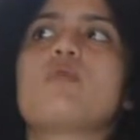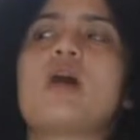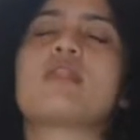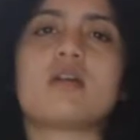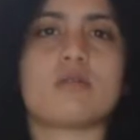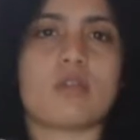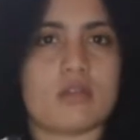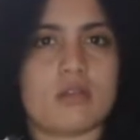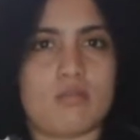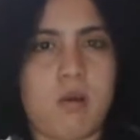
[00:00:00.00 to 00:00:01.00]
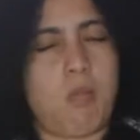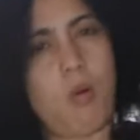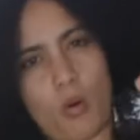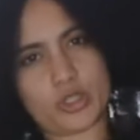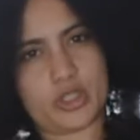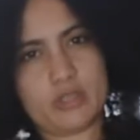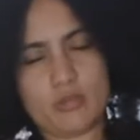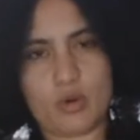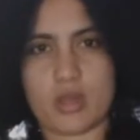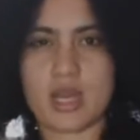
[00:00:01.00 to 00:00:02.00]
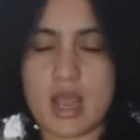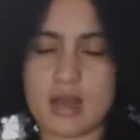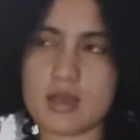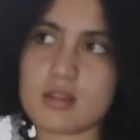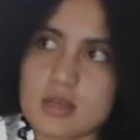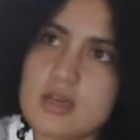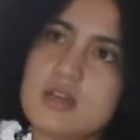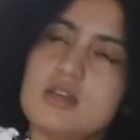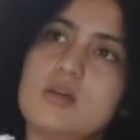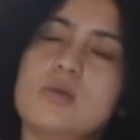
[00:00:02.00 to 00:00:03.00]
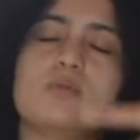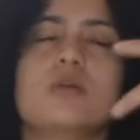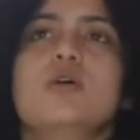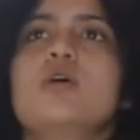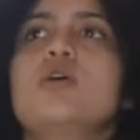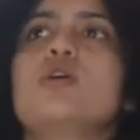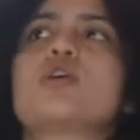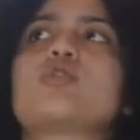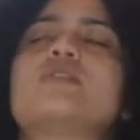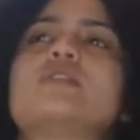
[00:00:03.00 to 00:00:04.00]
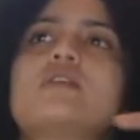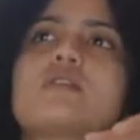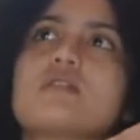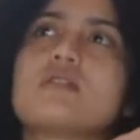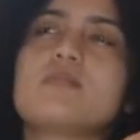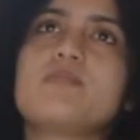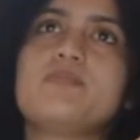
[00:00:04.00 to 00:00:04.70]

I think with proportion more than anything, you'd see the